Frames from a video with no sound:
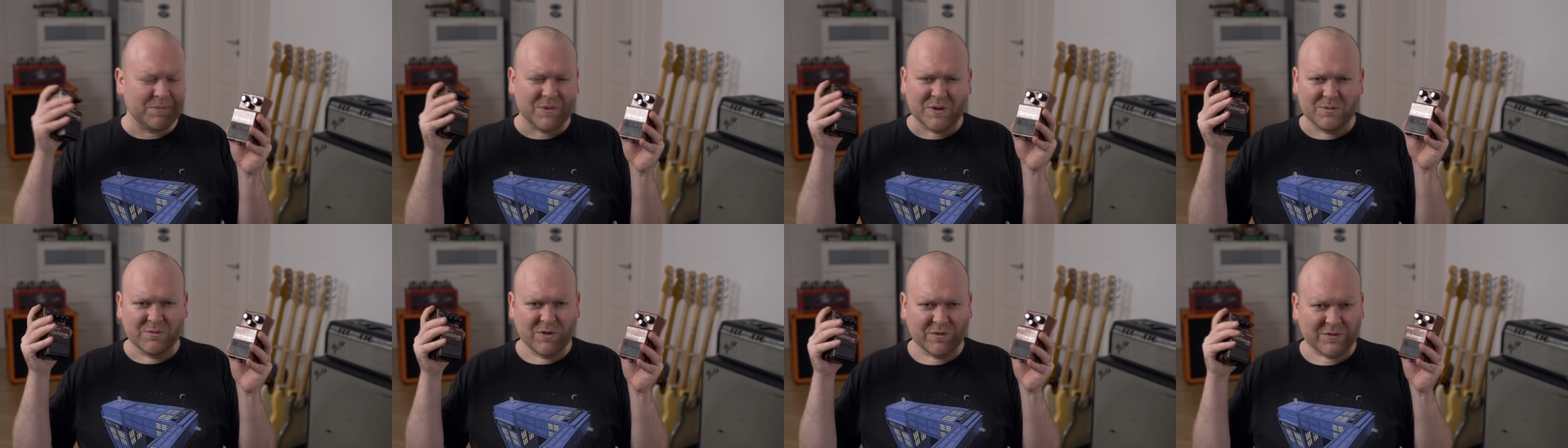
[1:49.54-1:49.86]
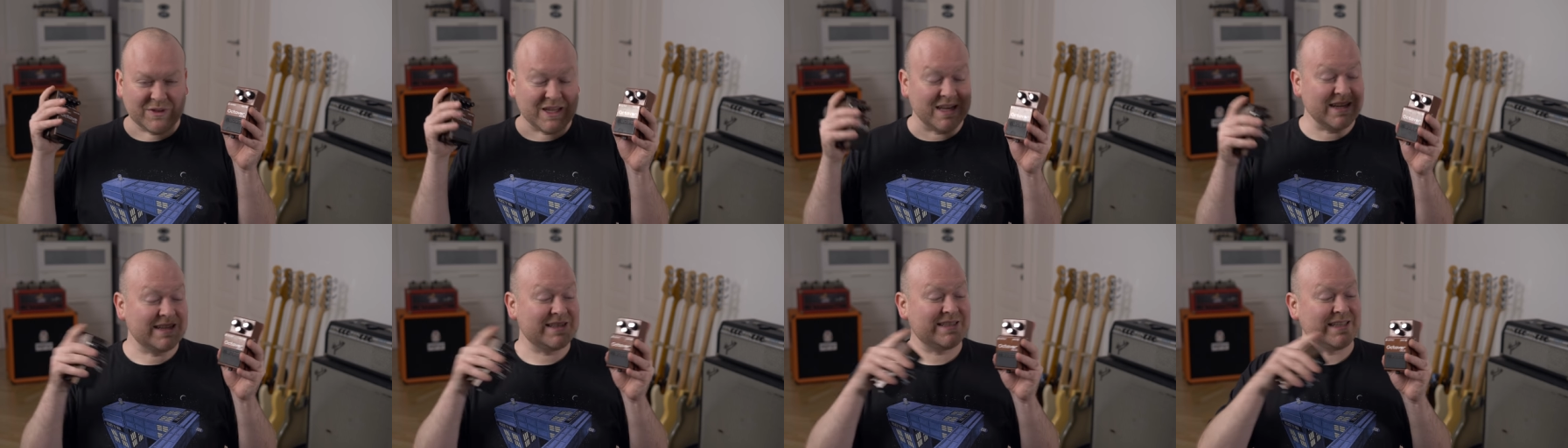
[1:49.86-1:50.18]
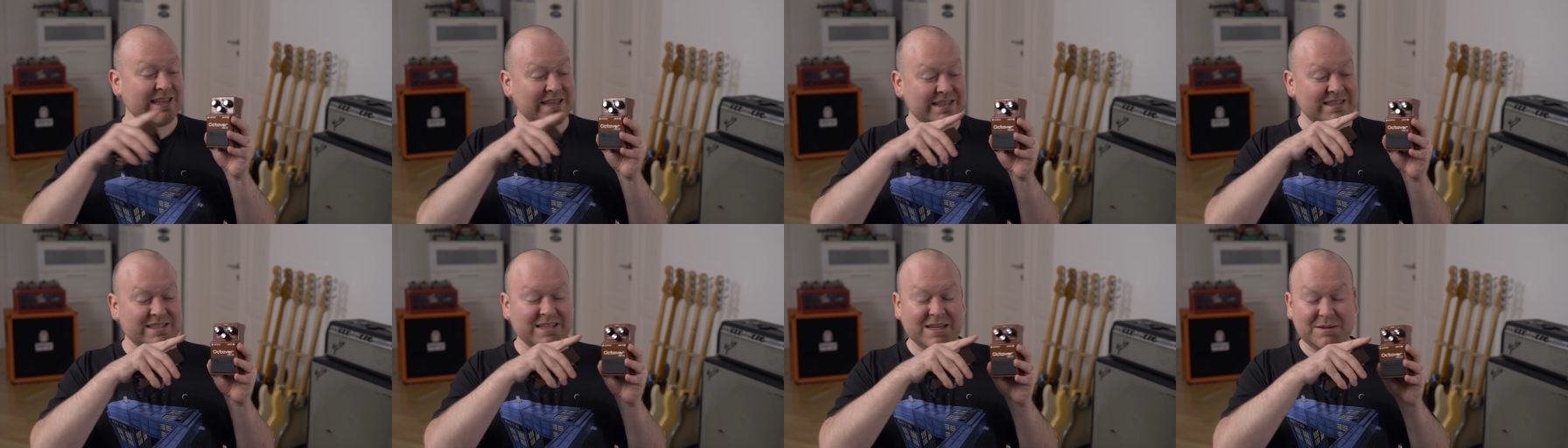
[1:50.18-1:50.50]
With the
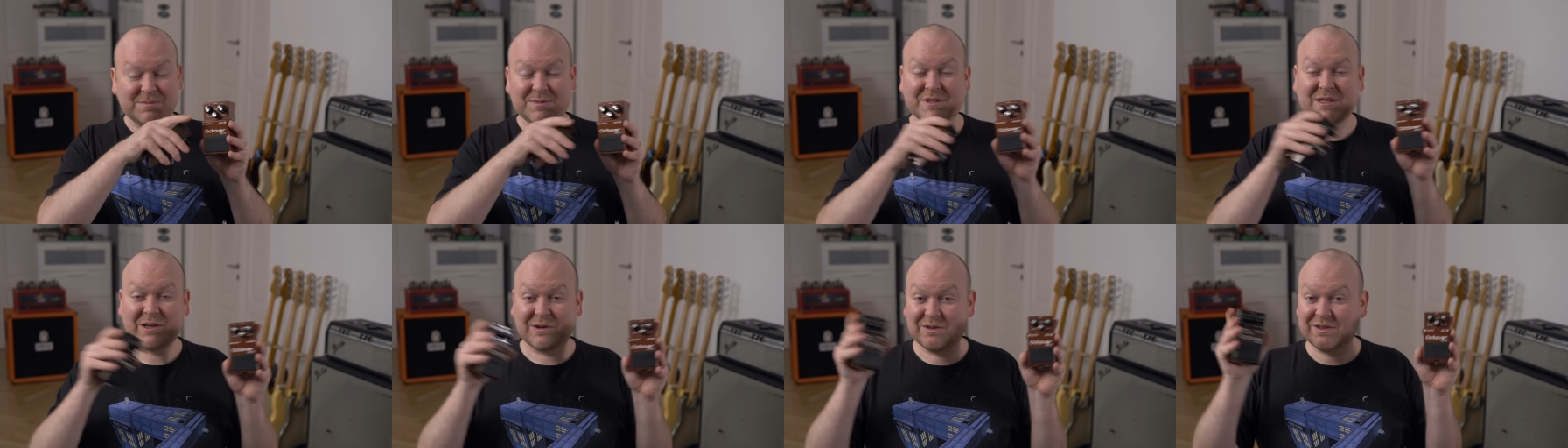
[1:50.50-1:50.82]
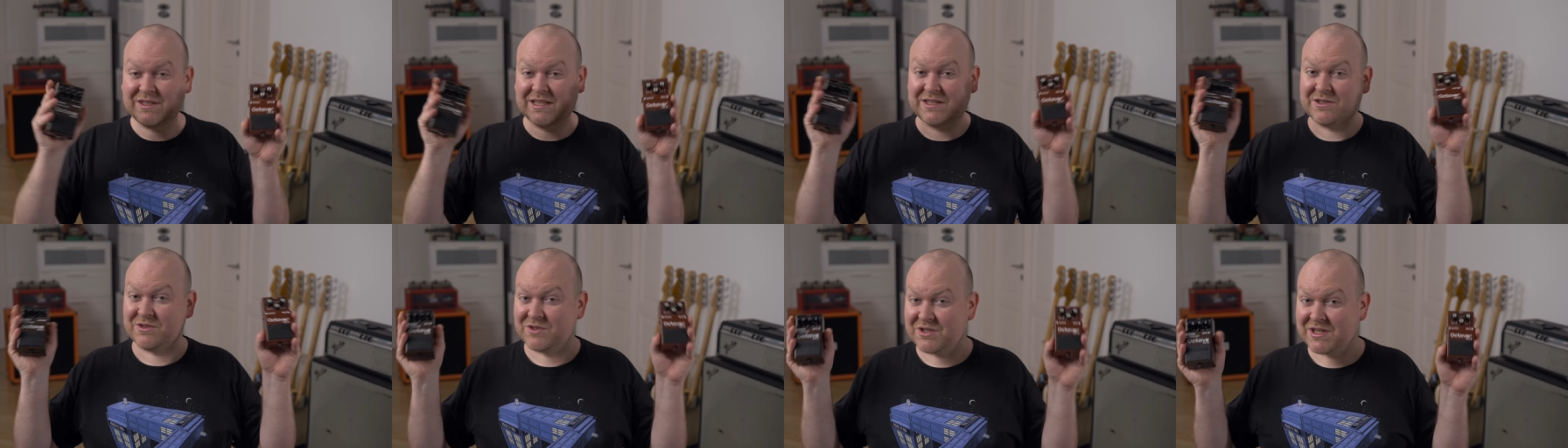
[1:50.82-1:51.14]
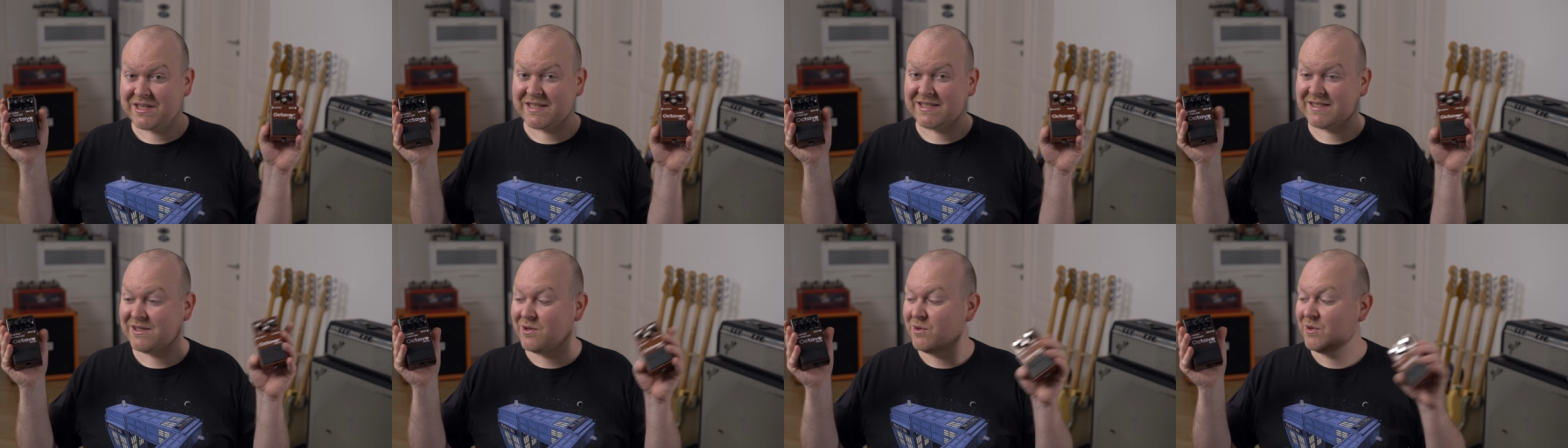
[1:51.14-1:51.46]
exact same sound that you
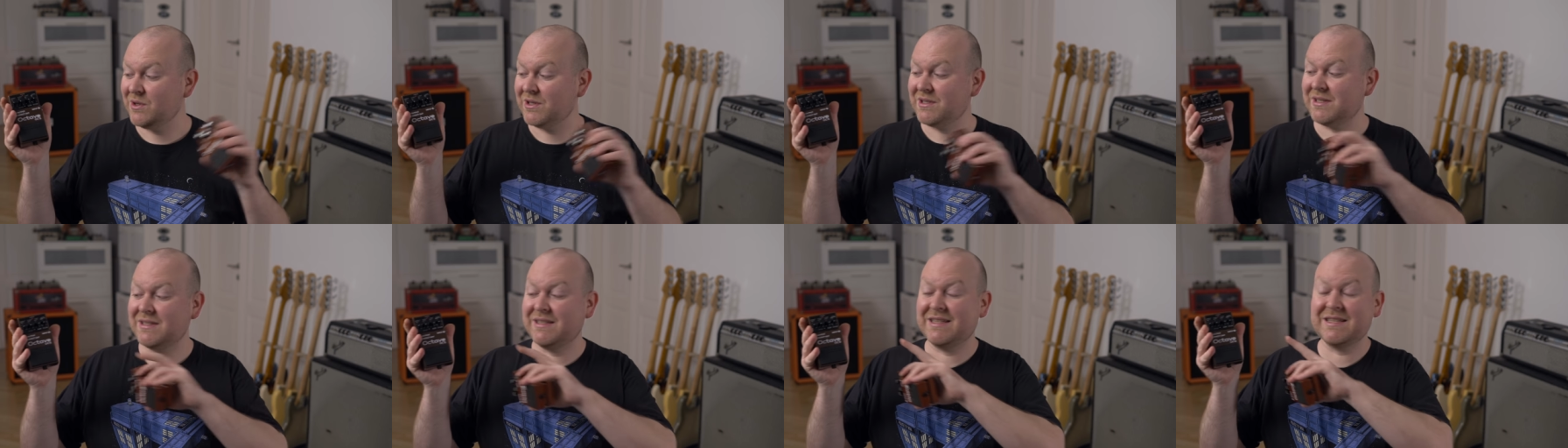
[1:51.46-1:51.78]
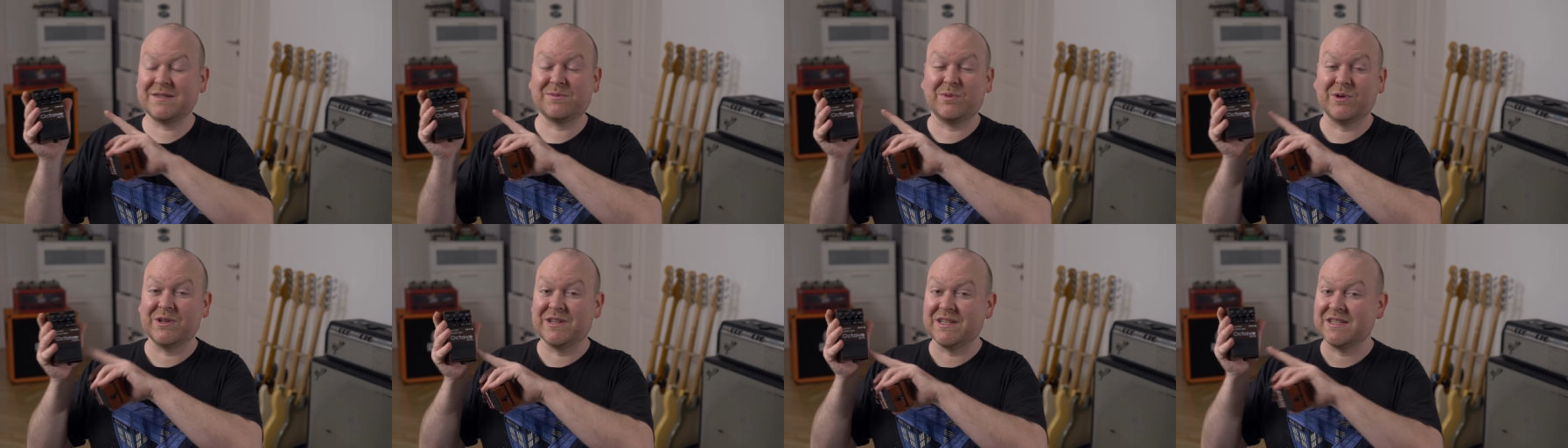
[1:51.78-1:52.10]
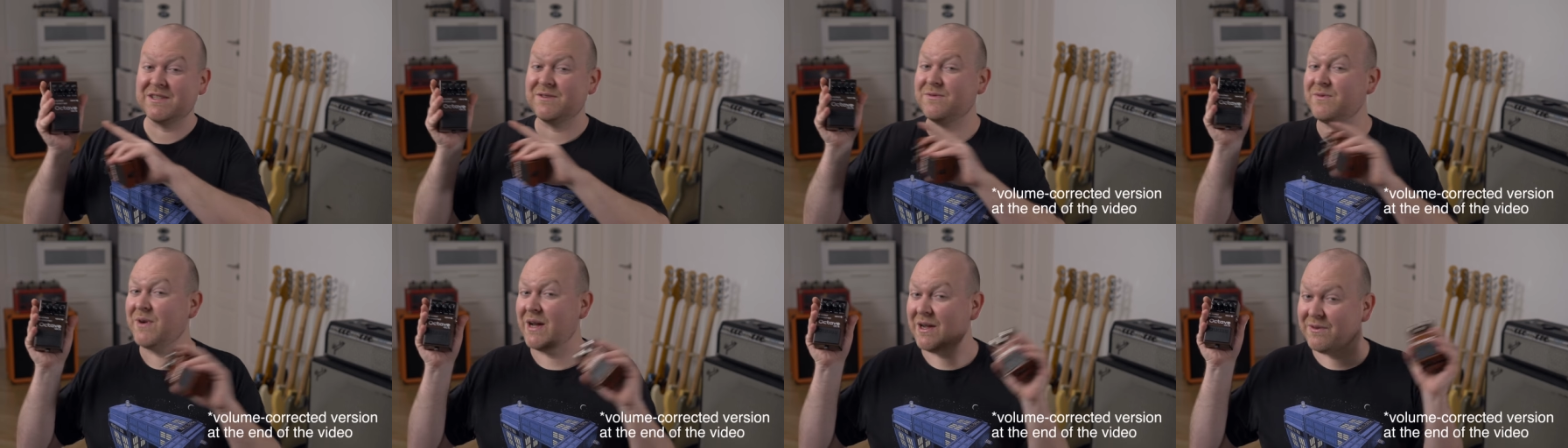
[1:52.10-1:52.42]
just heard, this one
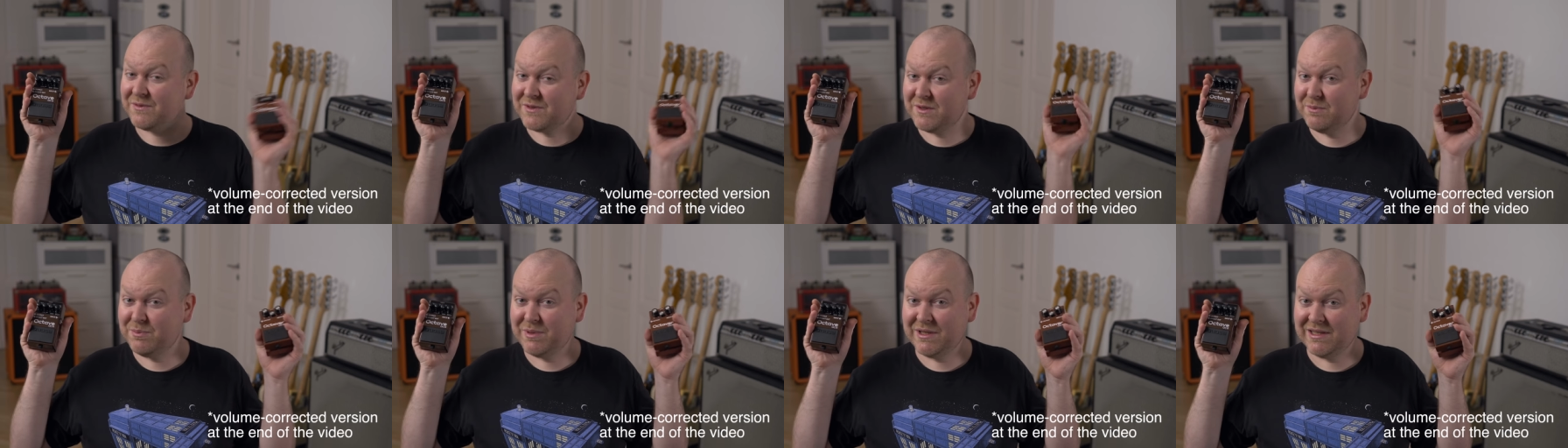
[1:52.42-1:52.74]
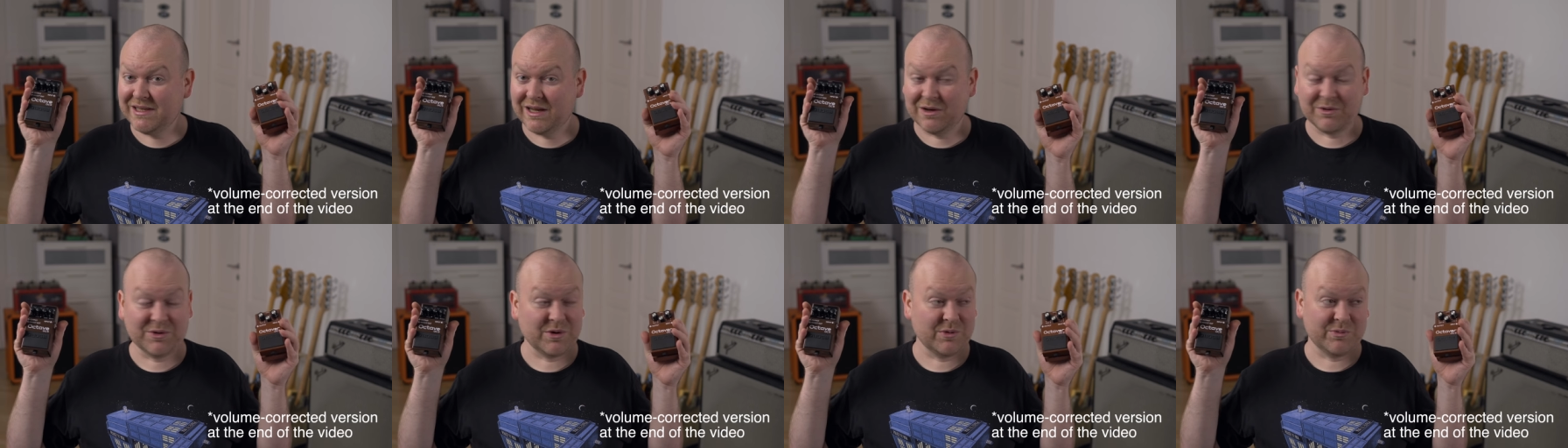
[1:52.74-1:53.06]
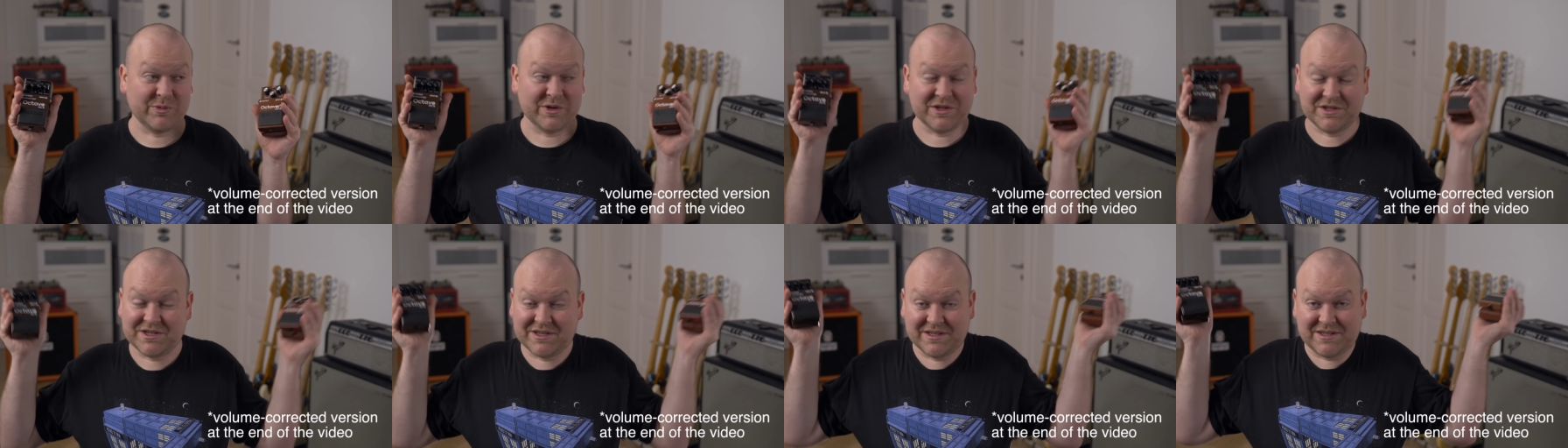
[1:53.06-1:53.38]
is 5 dB louder,
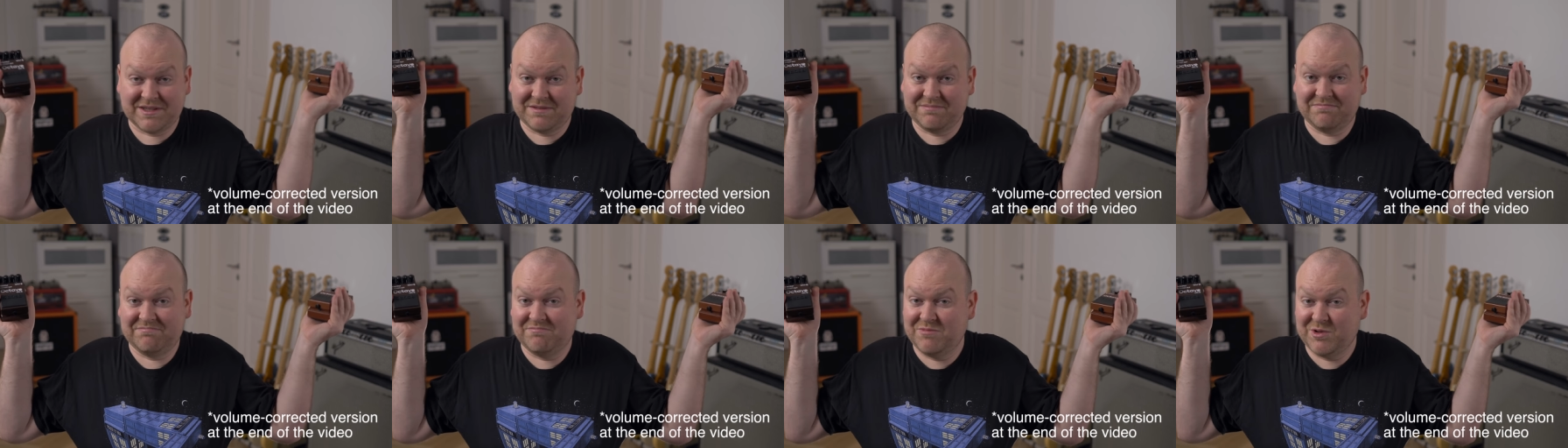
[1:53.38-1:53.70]
which is,